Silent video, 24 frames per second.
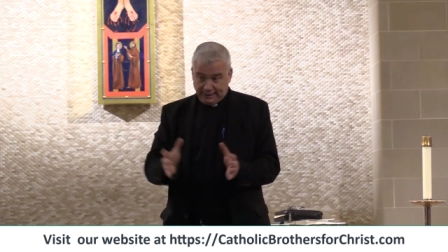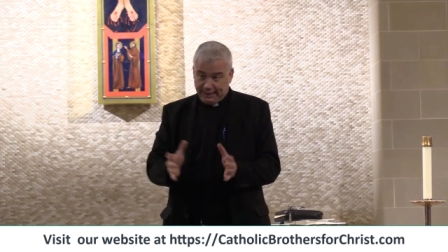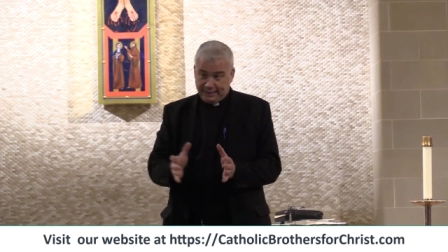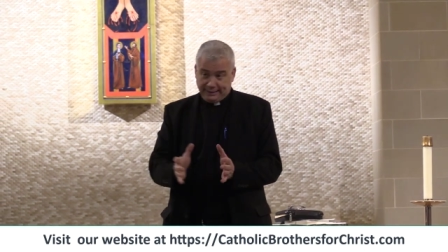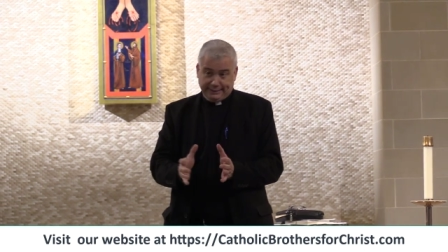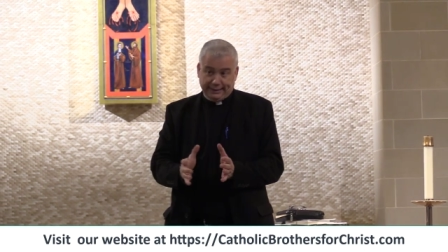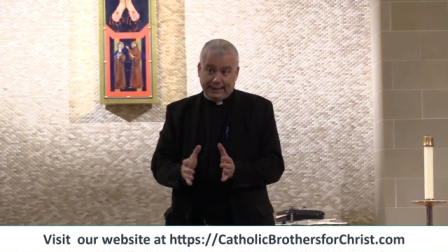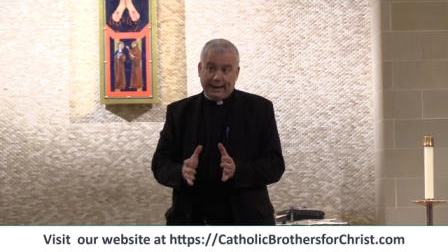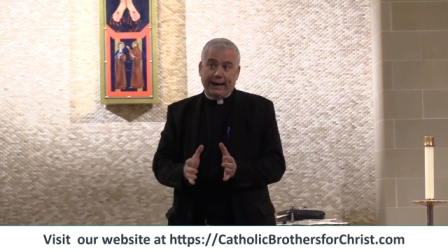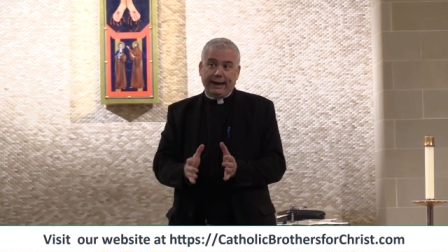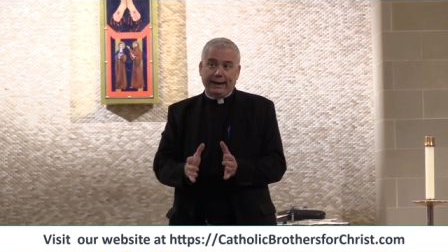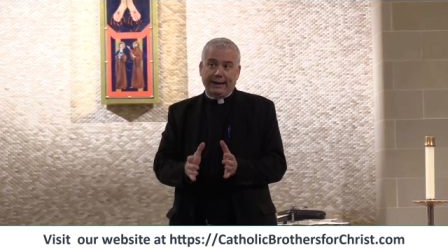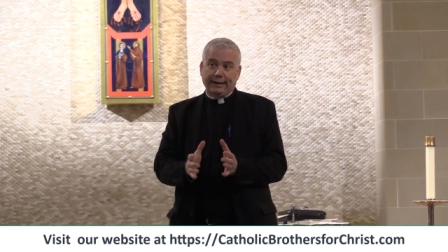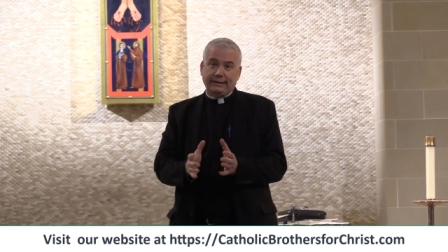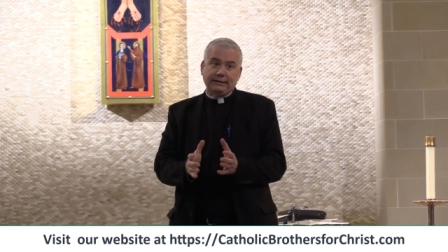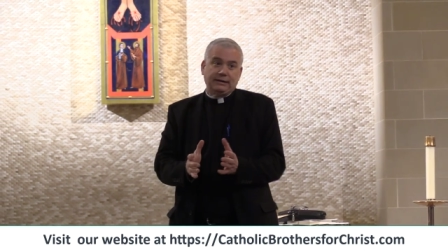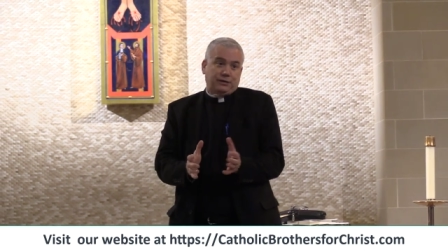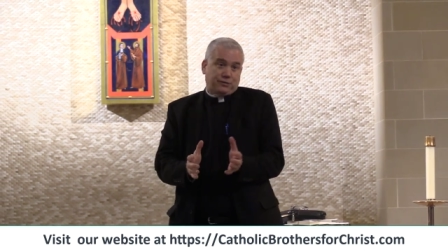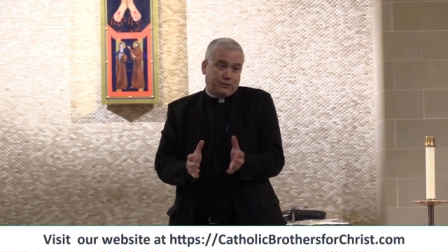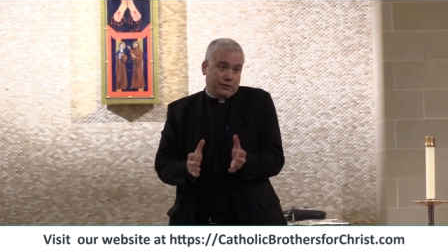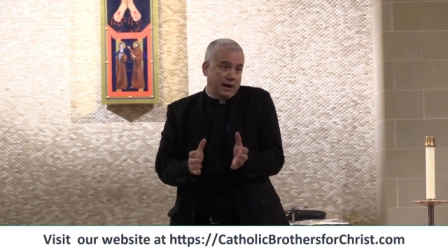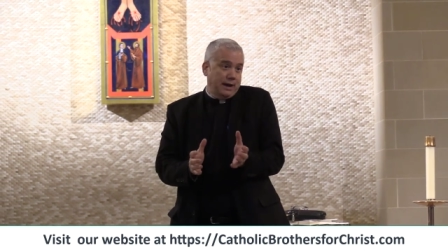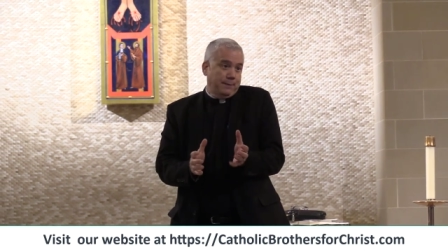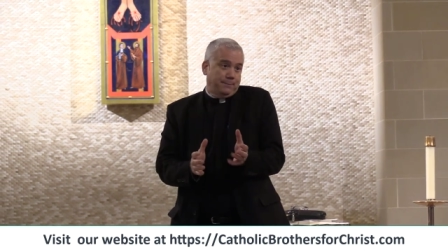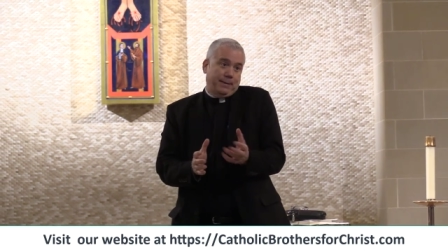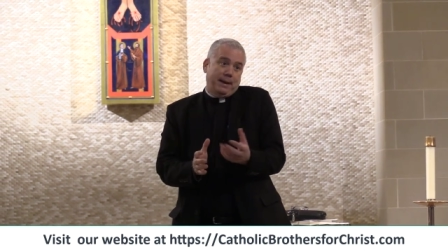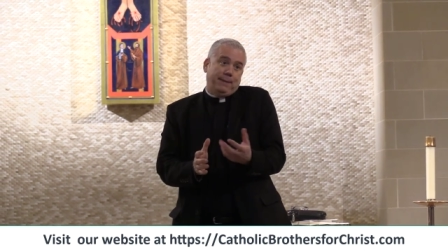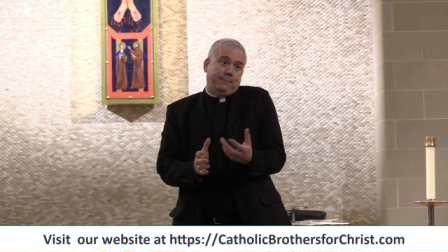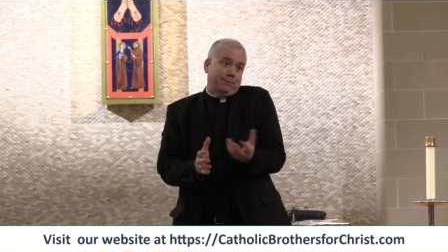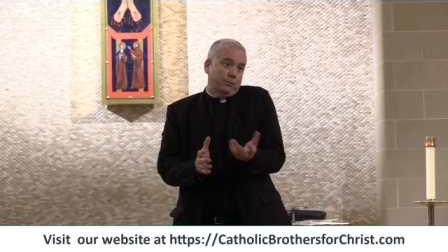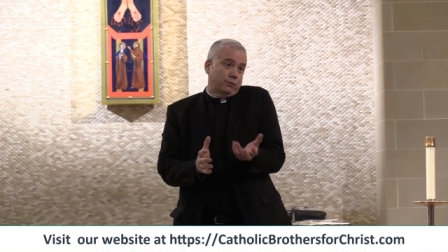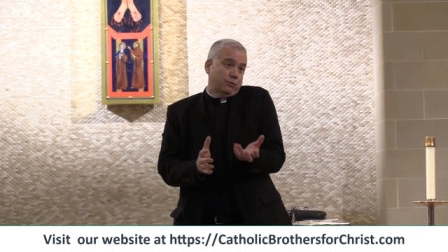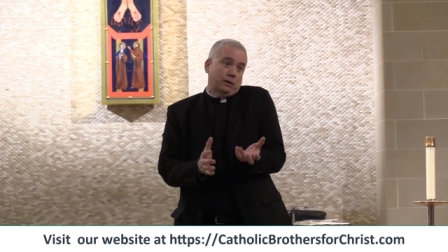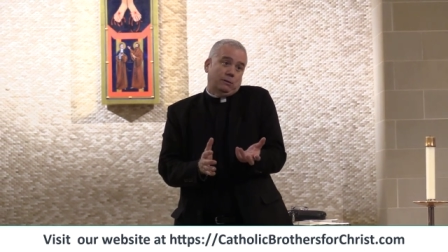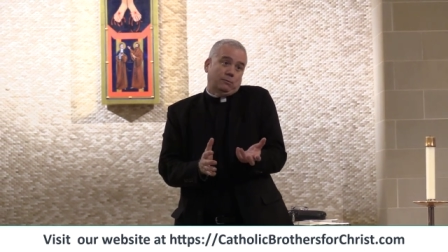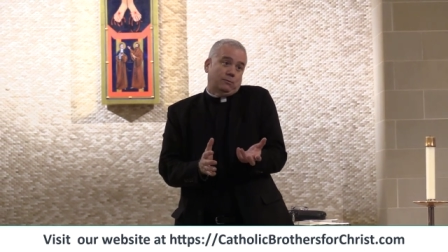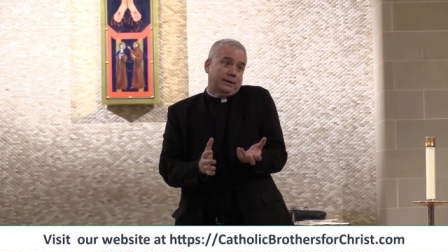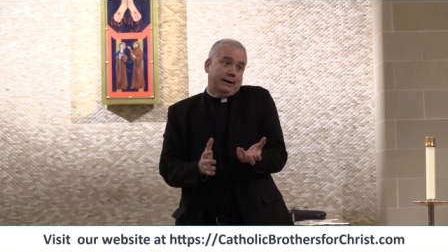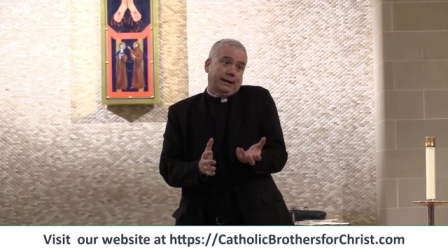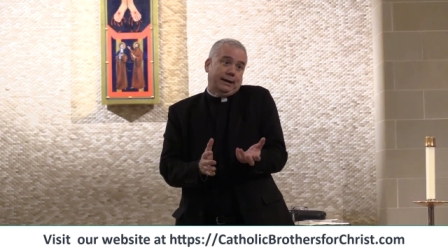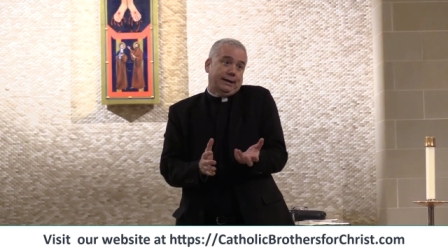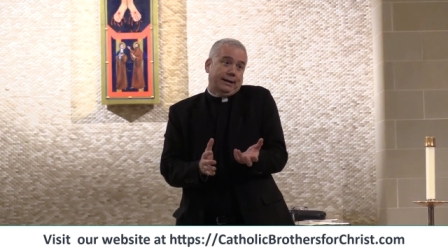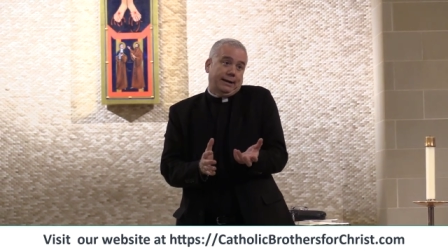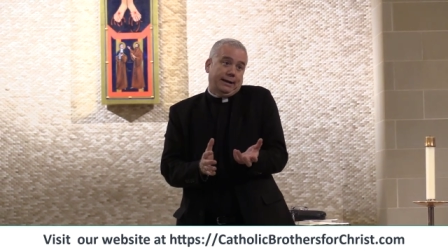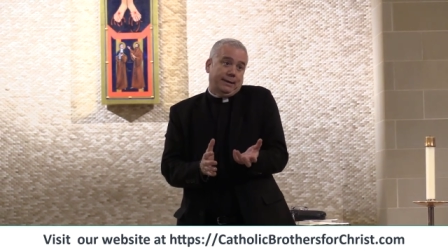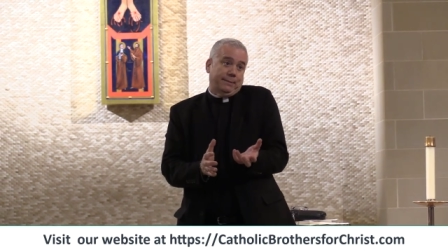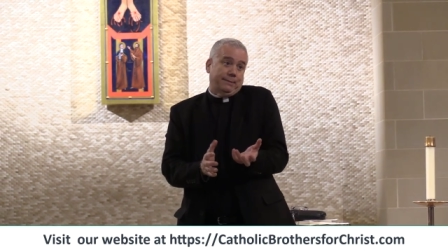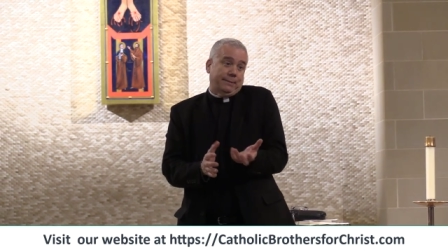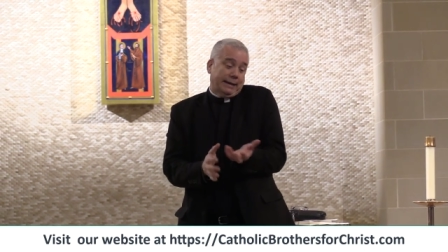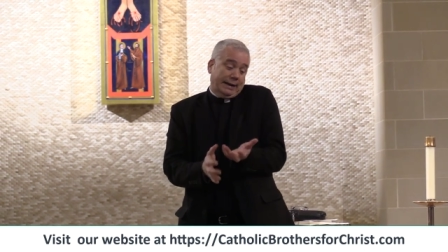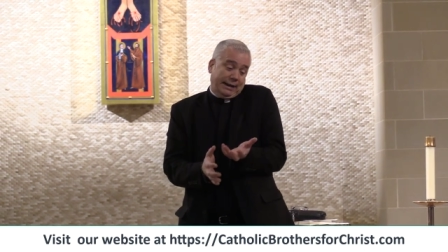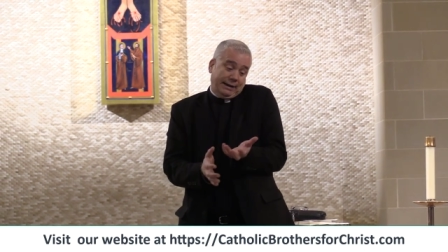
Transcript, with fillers: not dying. You'd think people wouldn't want to come.